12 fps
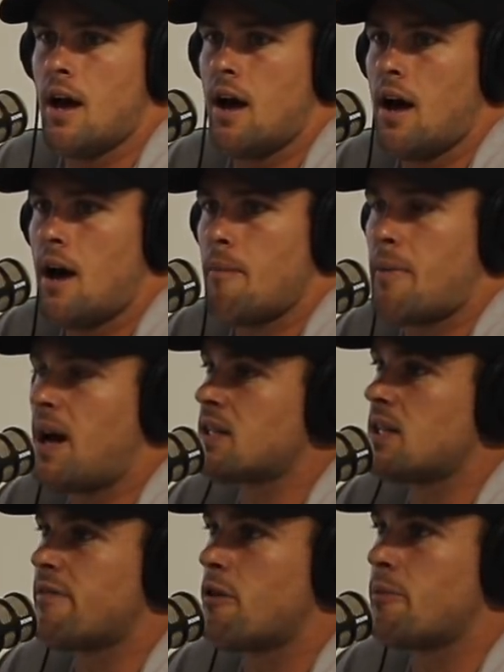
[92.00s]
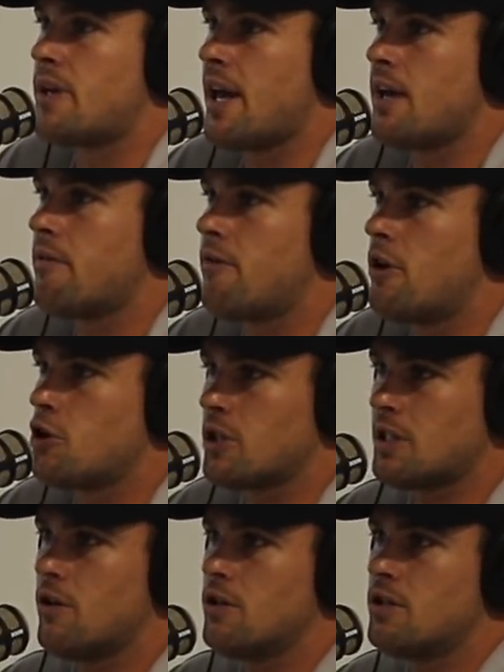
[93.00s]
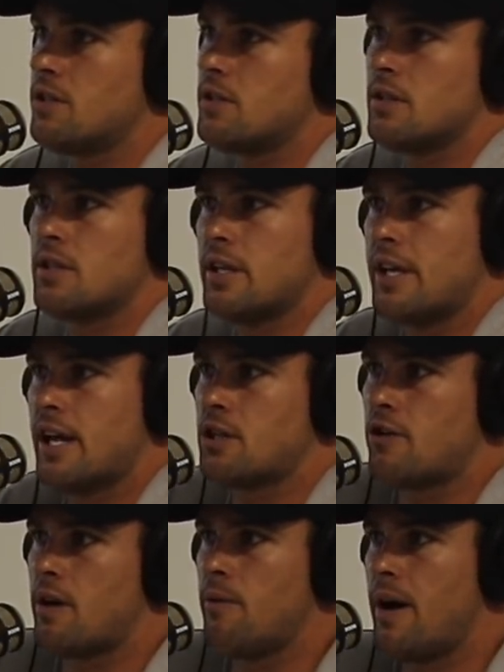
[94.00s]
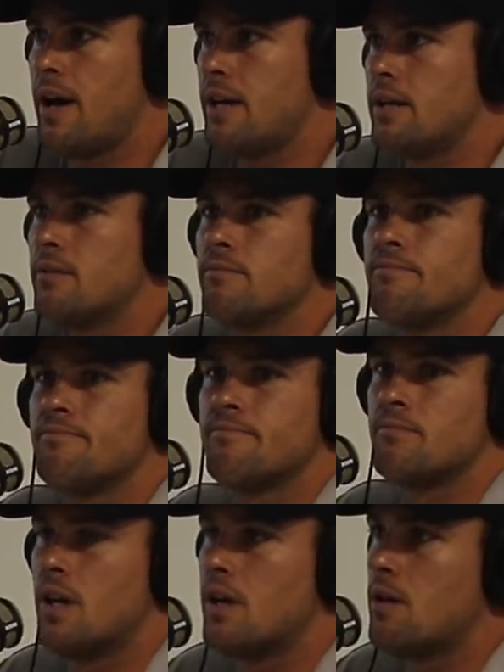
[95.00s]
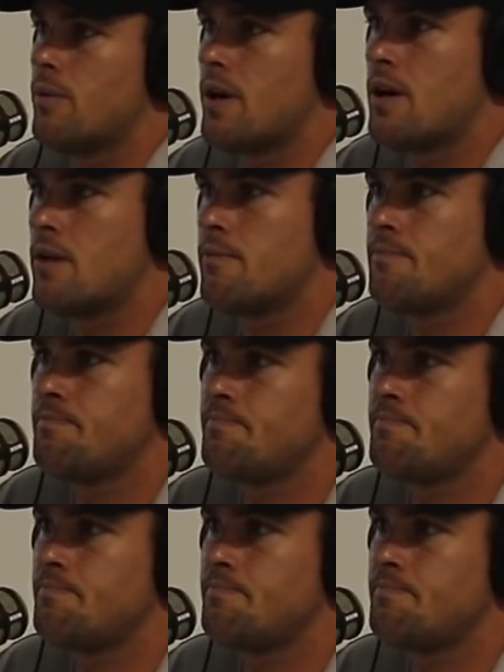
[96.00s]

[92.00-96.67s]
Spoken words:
asking if I'd be keen to fight Justin Hodges, and I said yes straight away, and yeah, here we are.